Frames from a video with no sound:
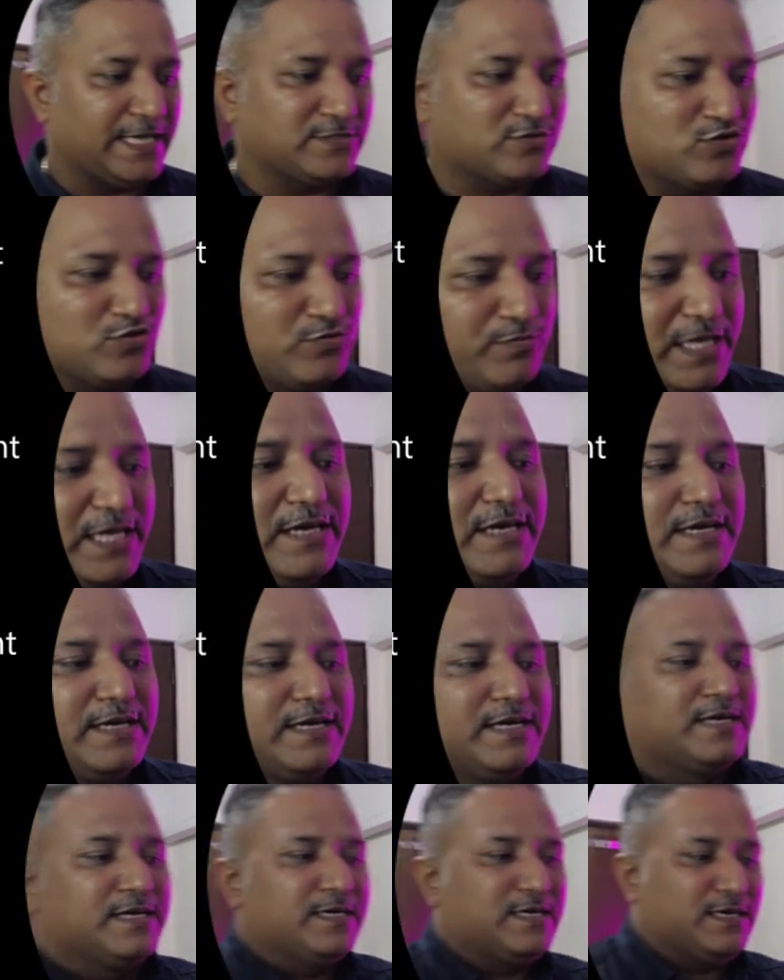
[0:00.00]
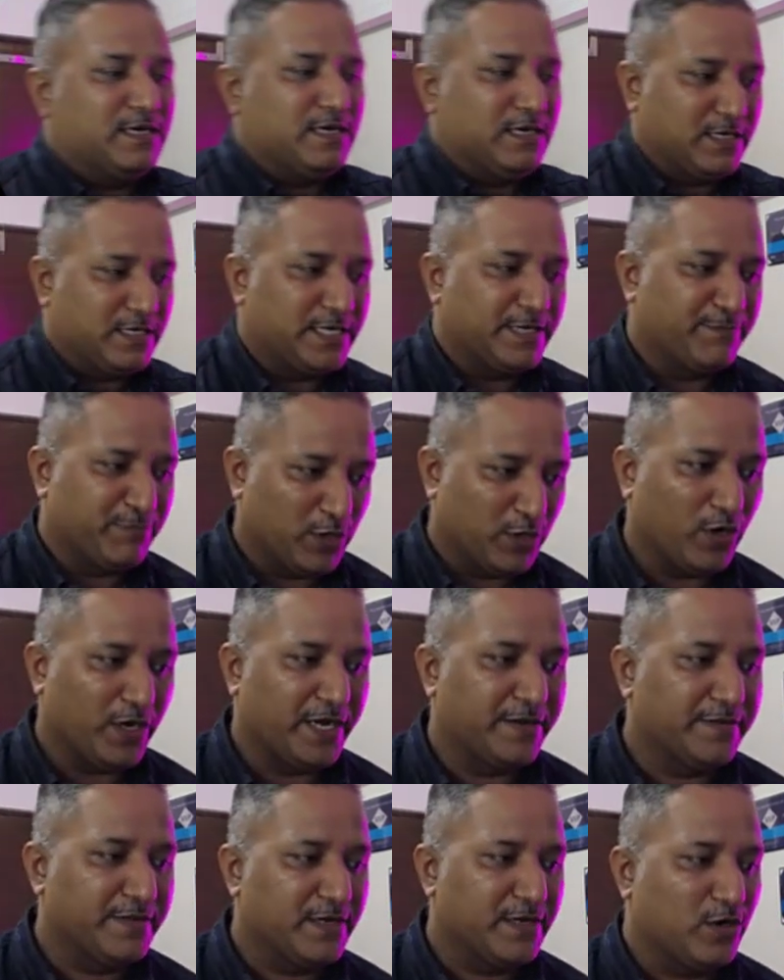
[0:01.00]
be deployed
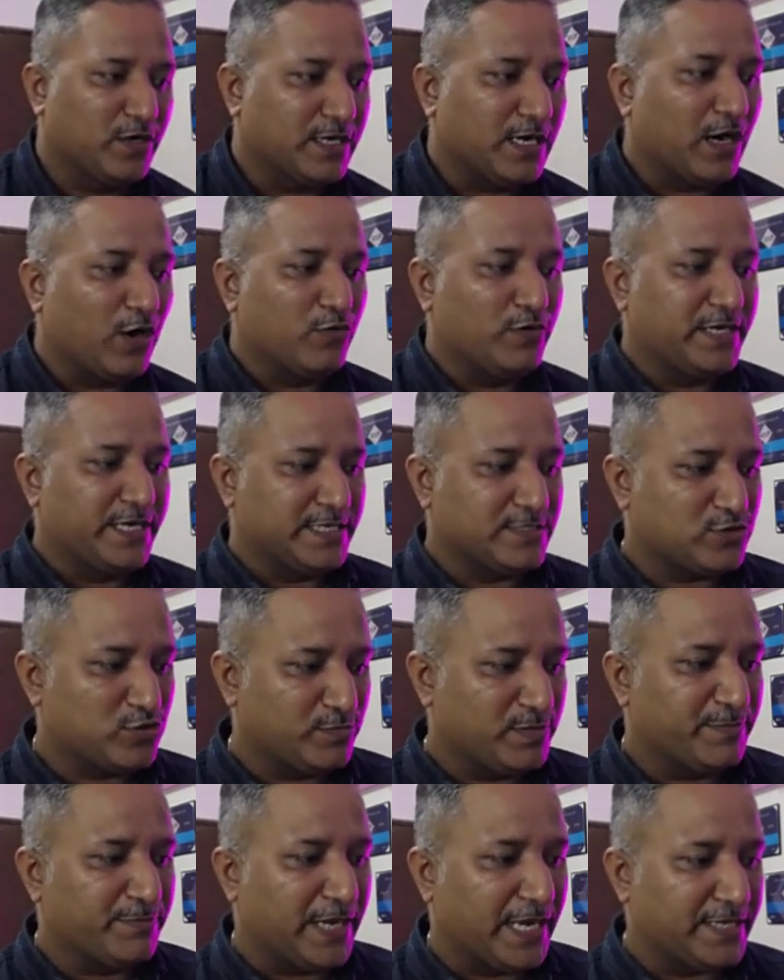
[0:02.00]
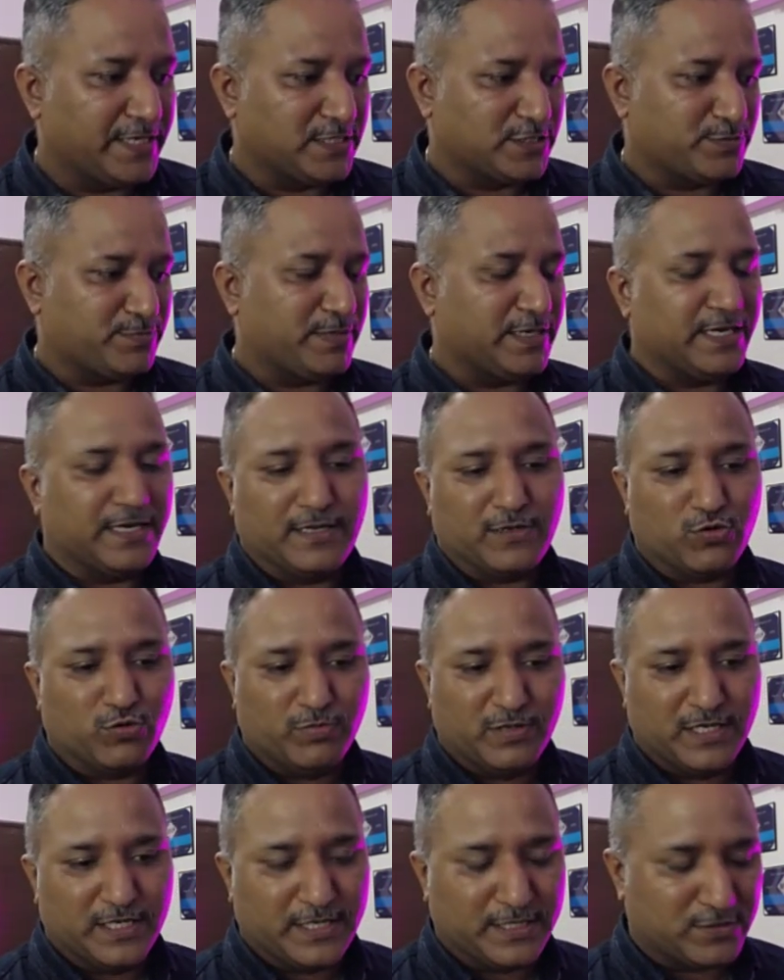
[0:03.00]
or how it has to be managed by
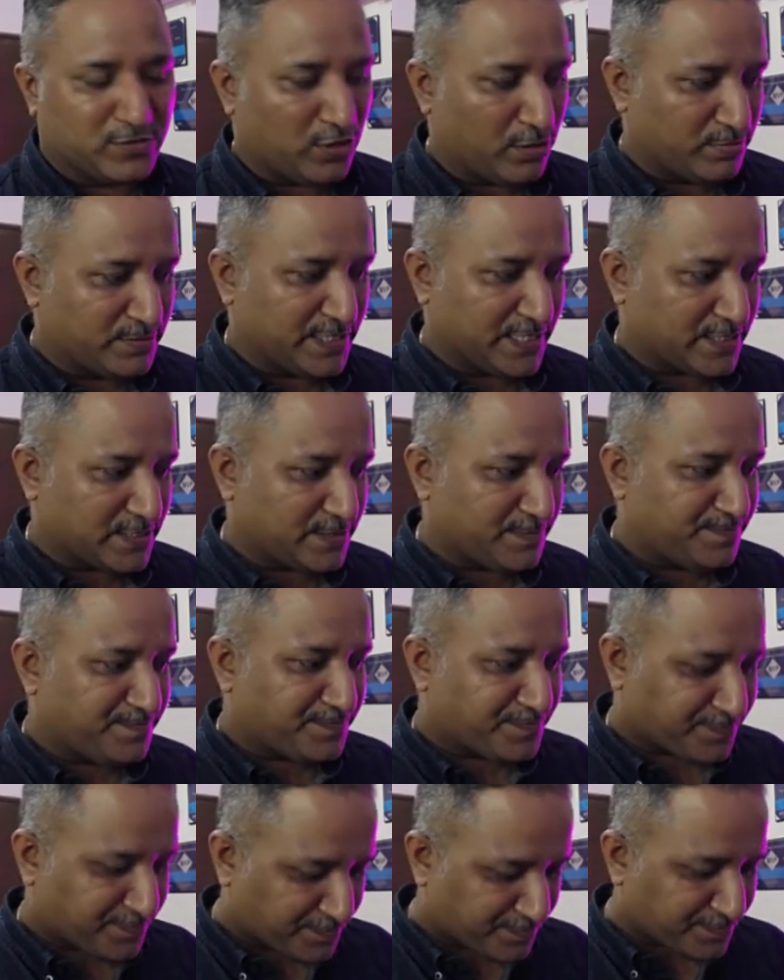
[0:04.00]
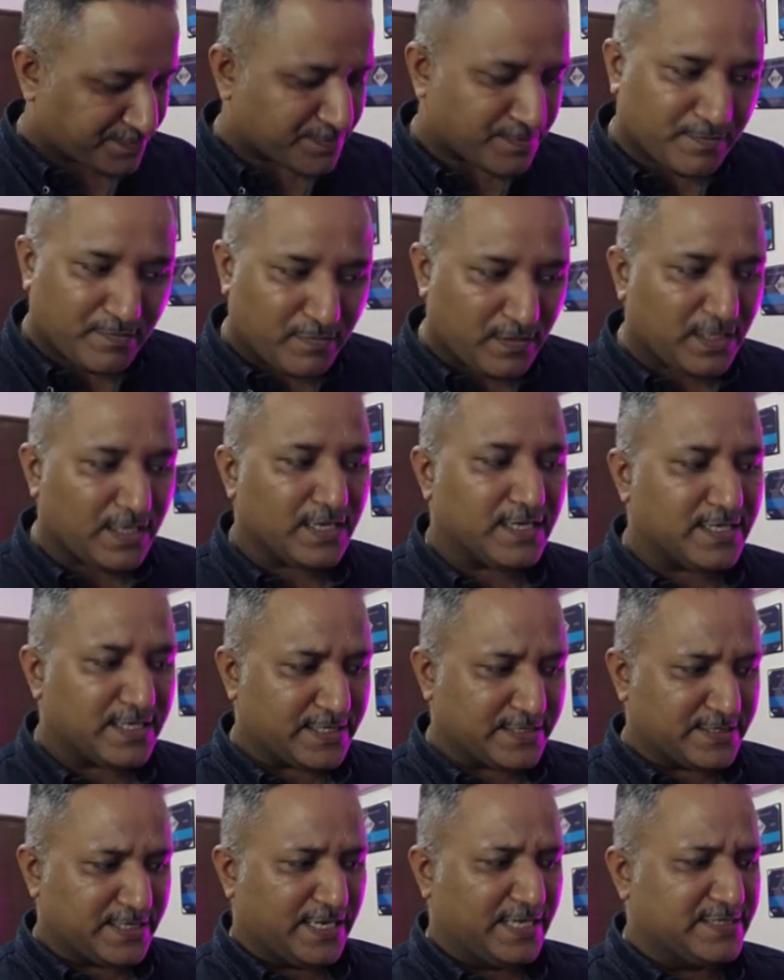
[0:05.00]
Kubernetes objects.
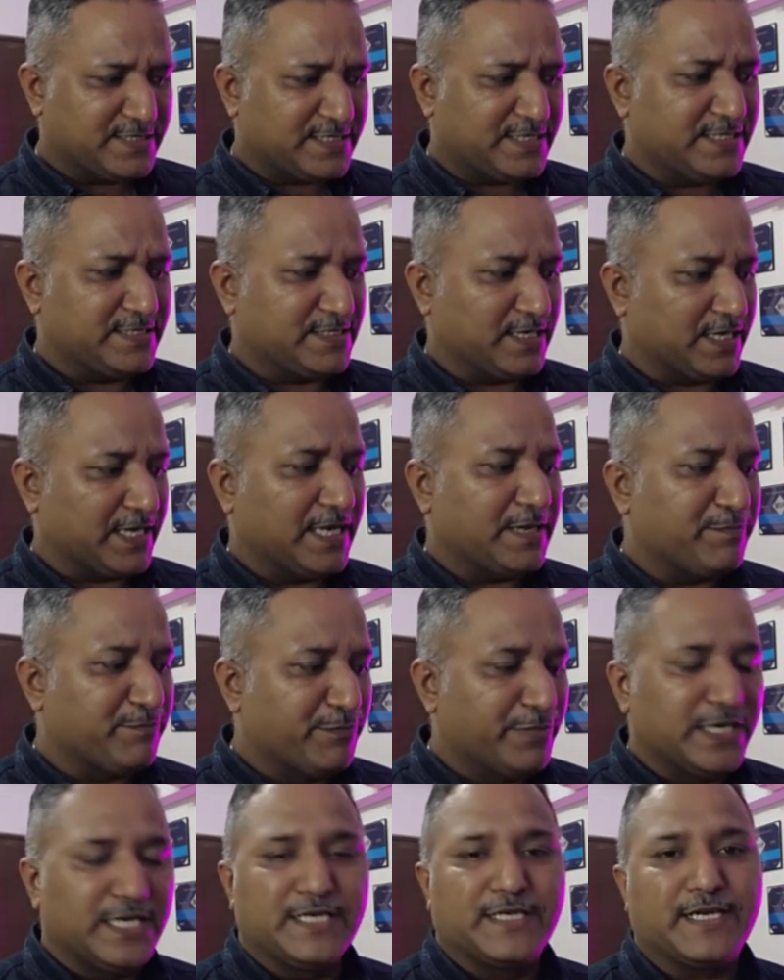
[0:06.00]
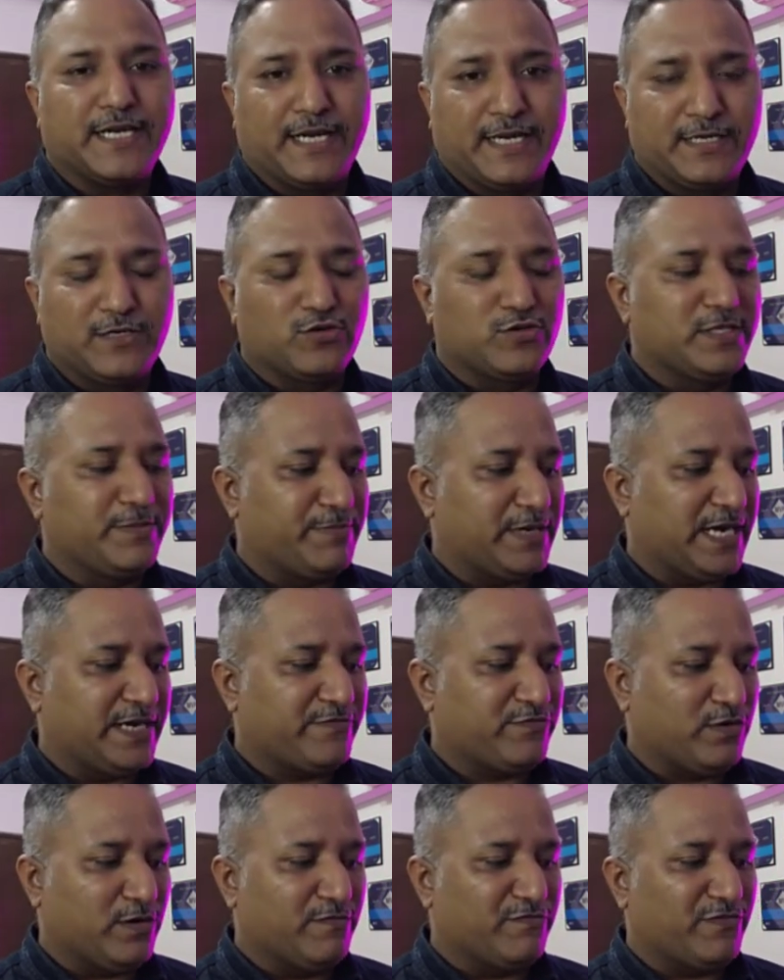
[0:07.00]
Resiliency is again built into the
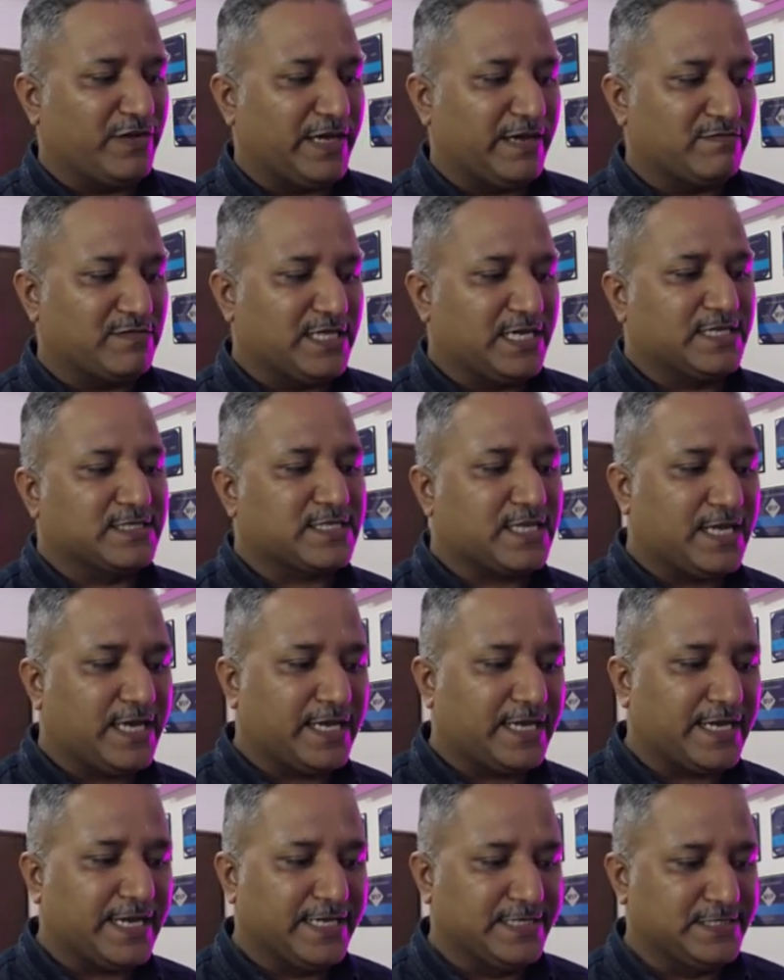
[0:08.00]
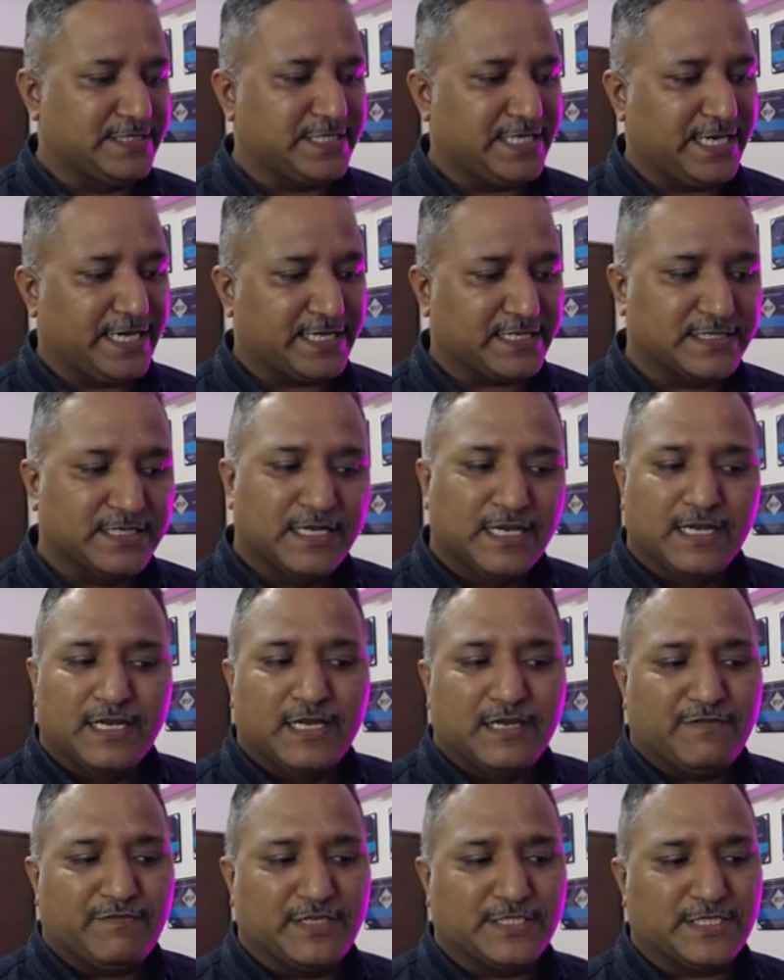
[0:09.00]
platform. We have things like health checks,
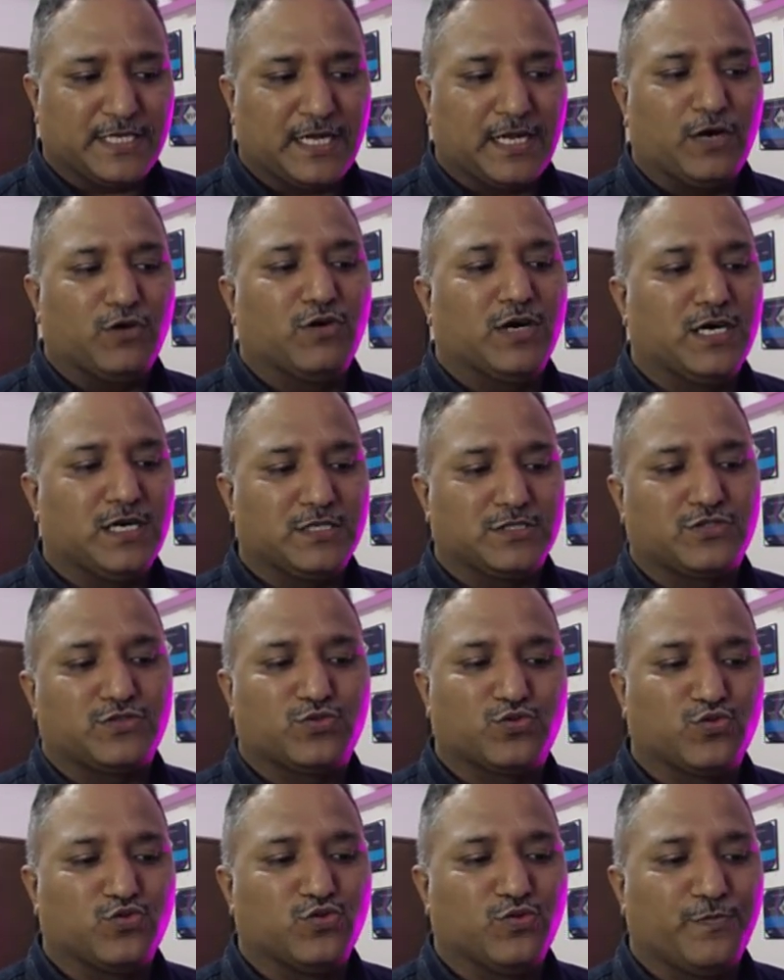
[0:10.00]
which allow us to